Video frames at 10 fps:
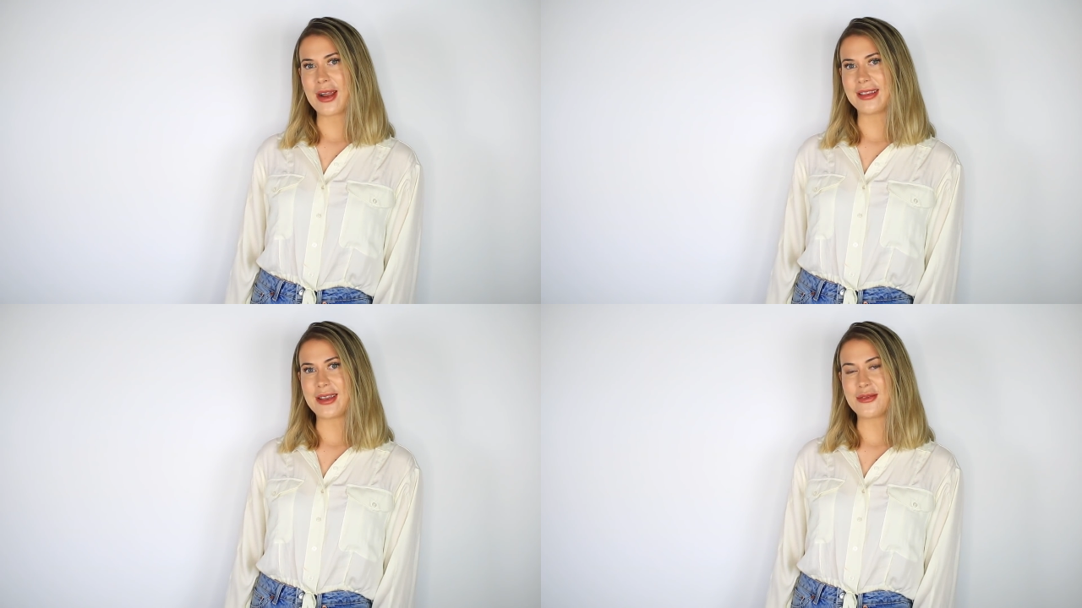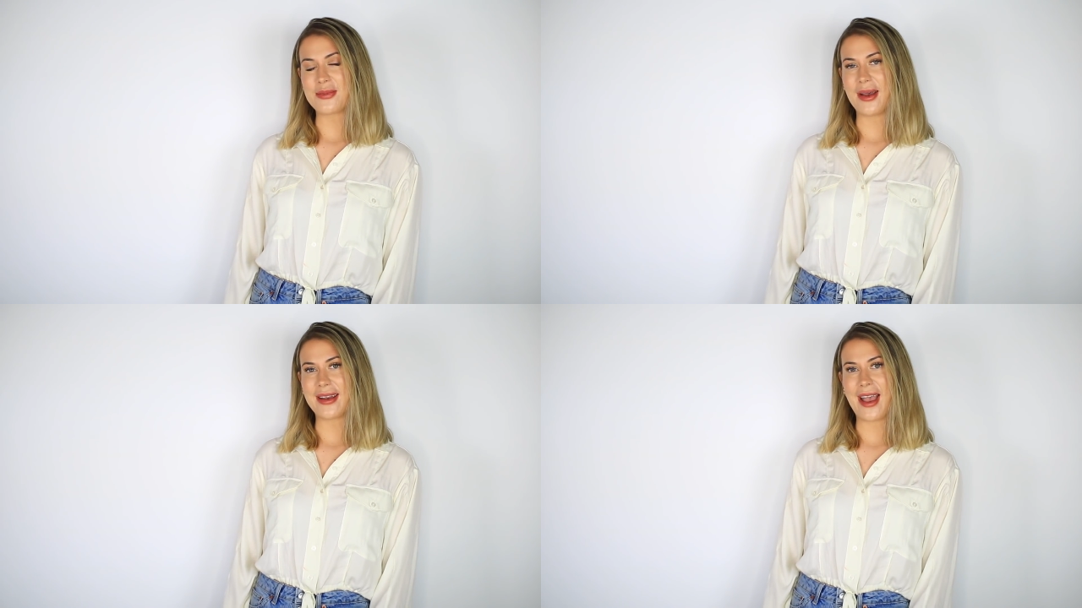I leave
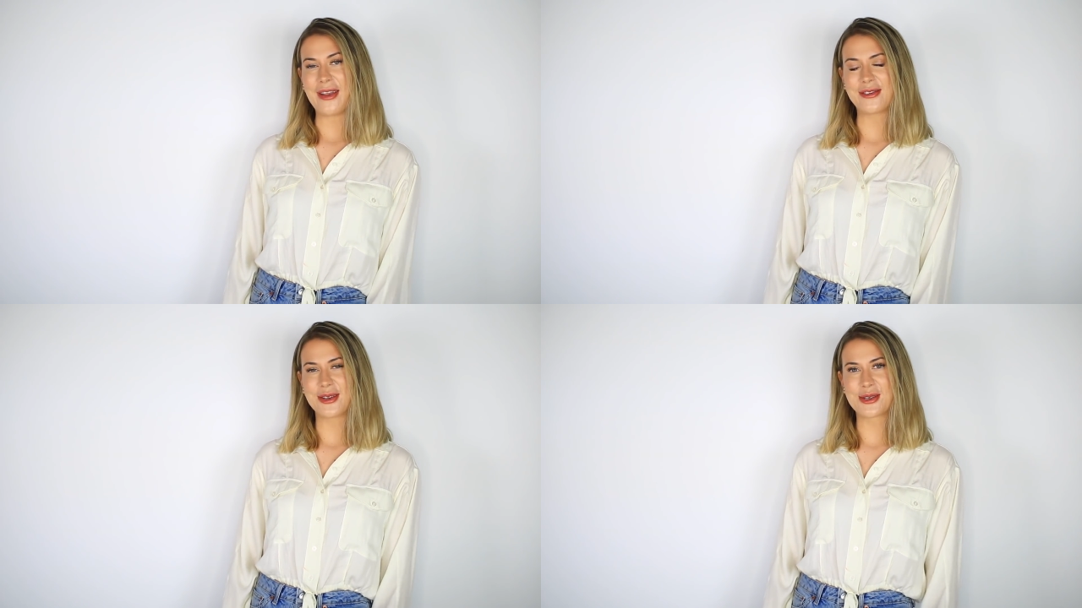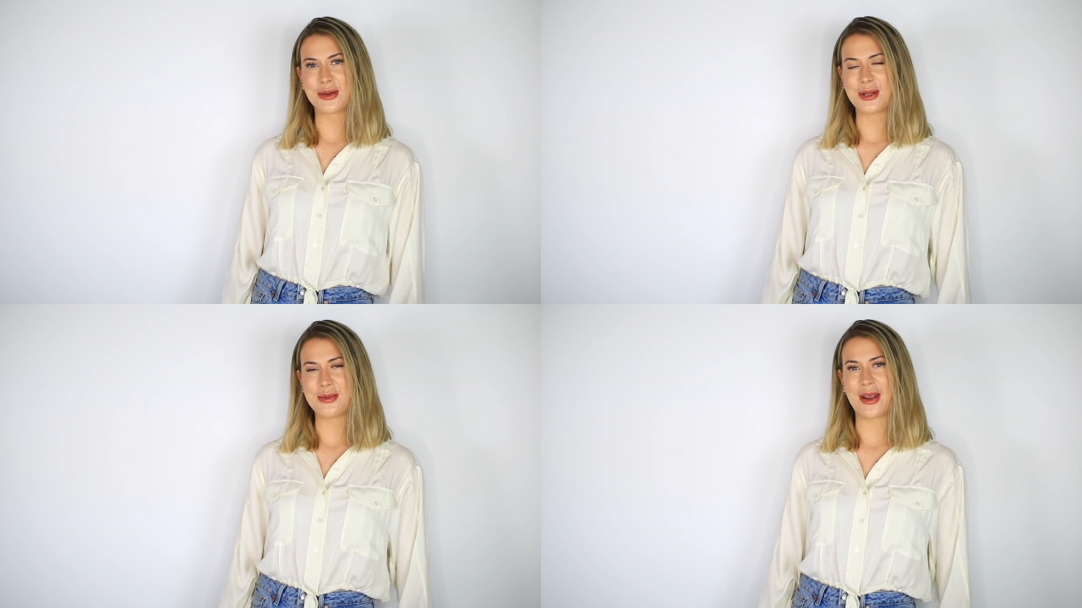but yeah I feel
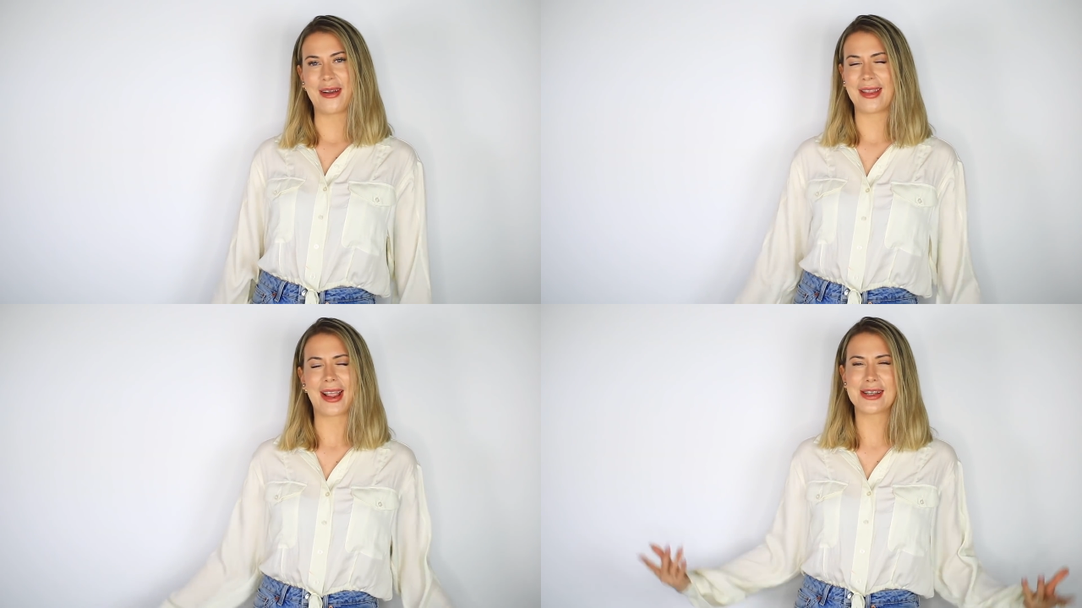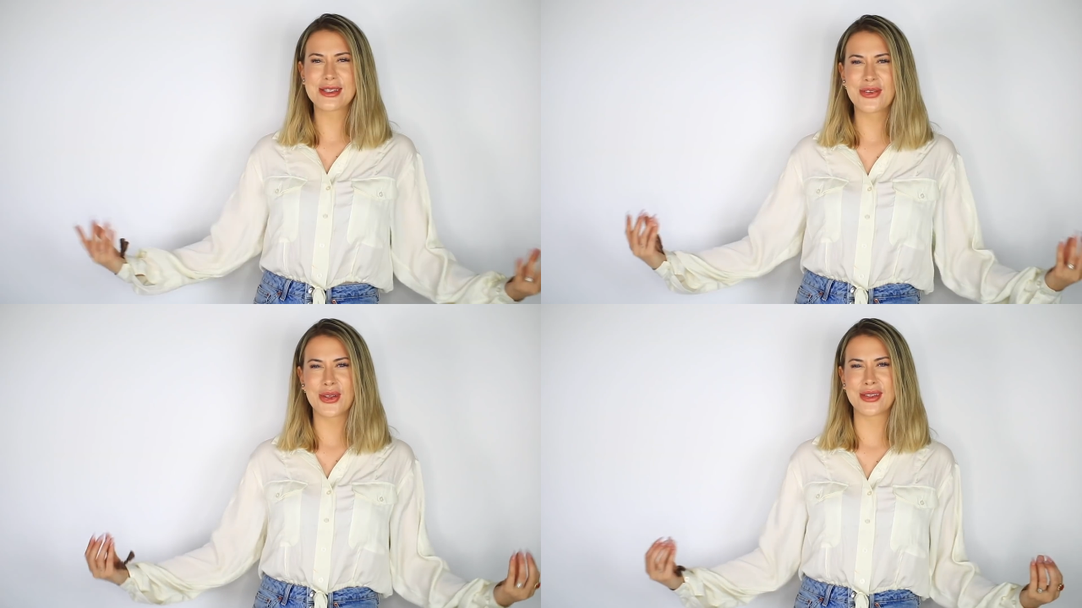totally weird like I
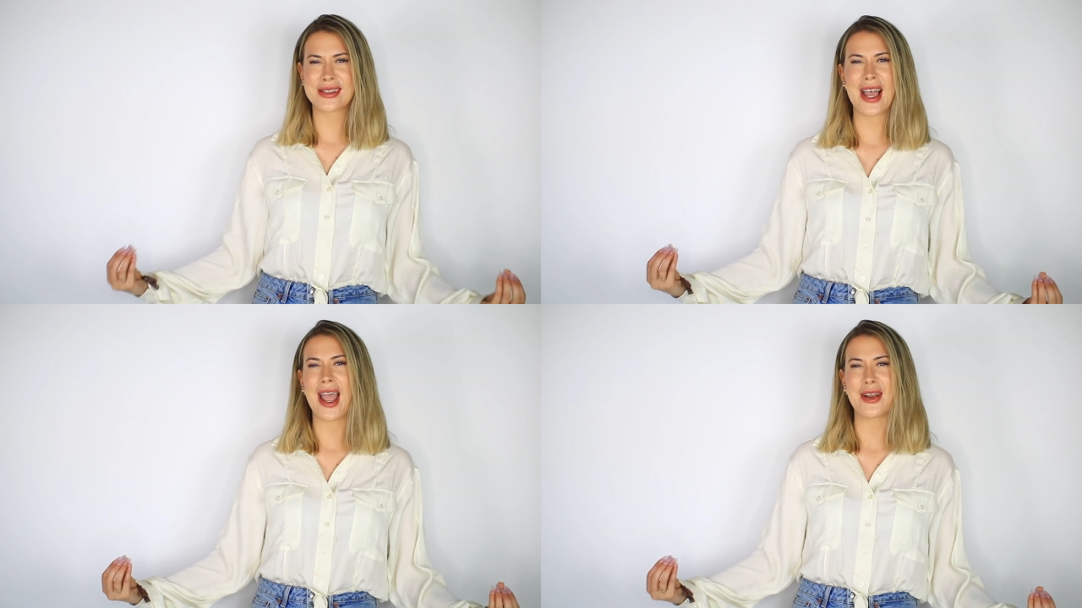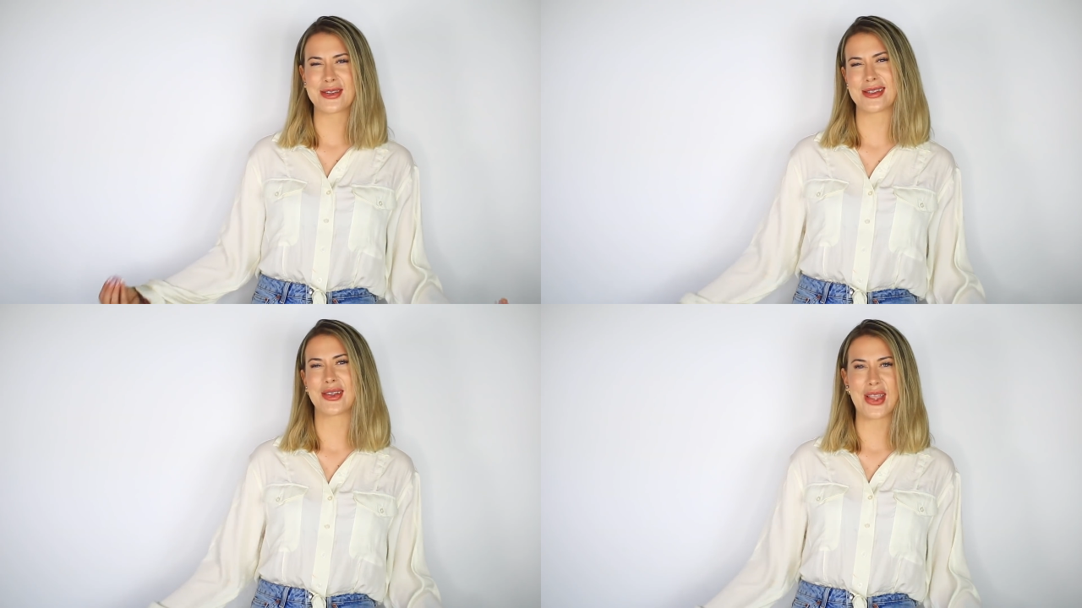just feel
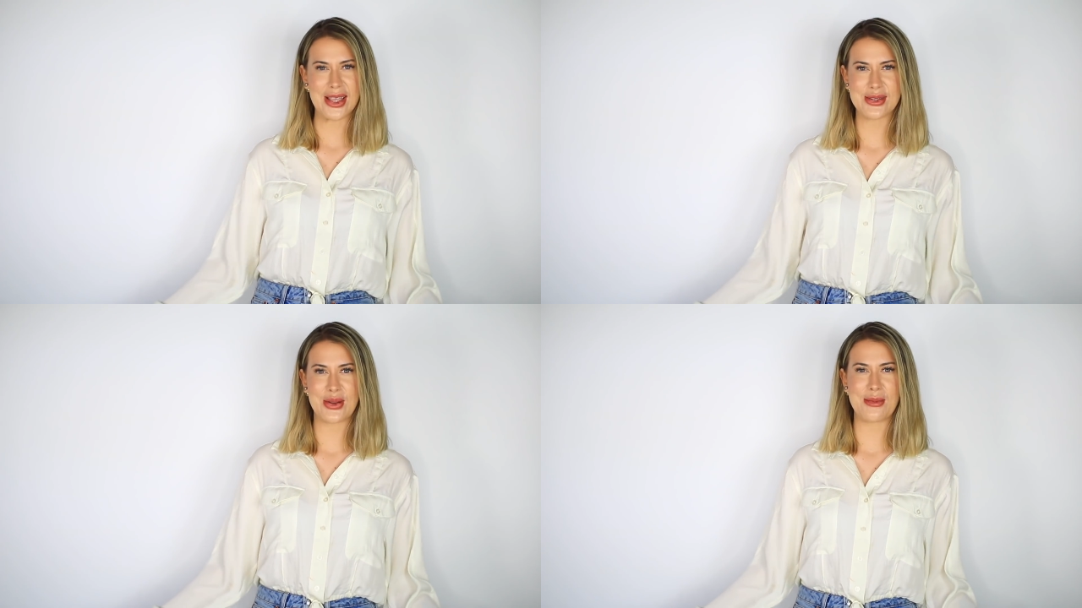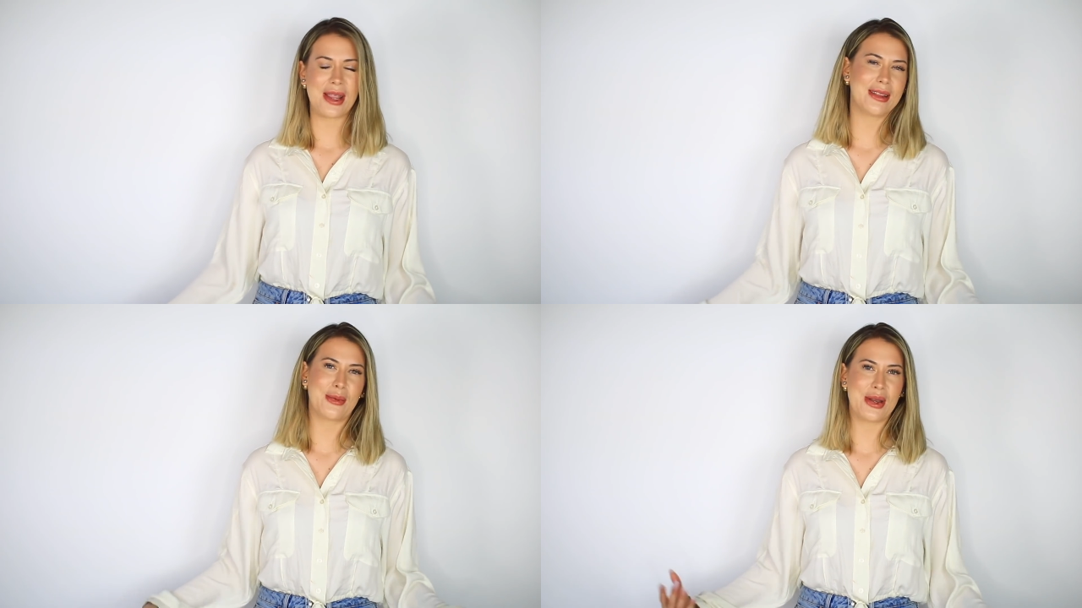tired still you guys know what I
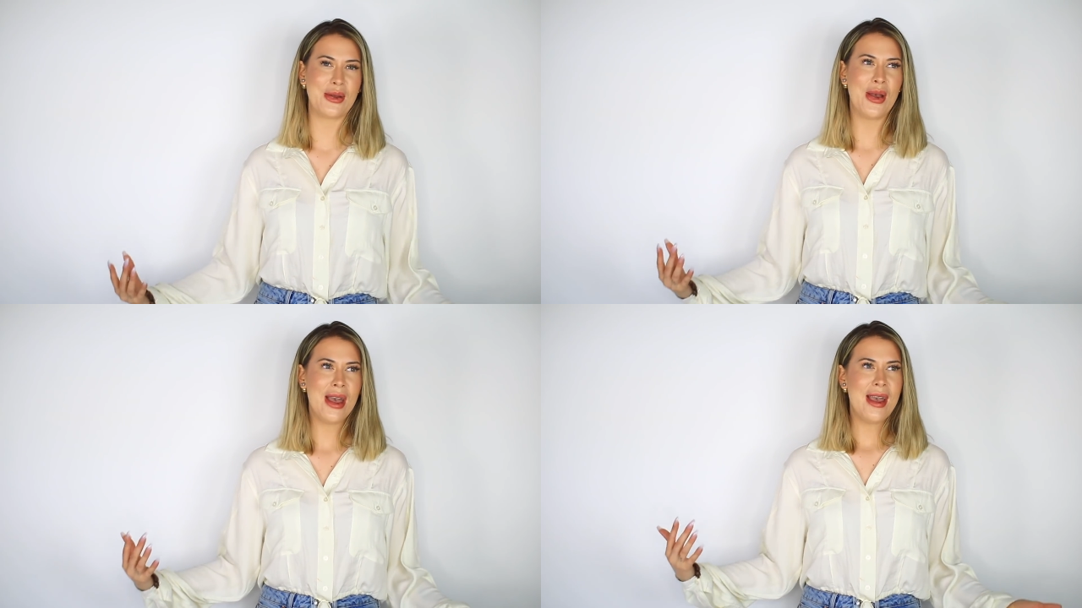mean like when you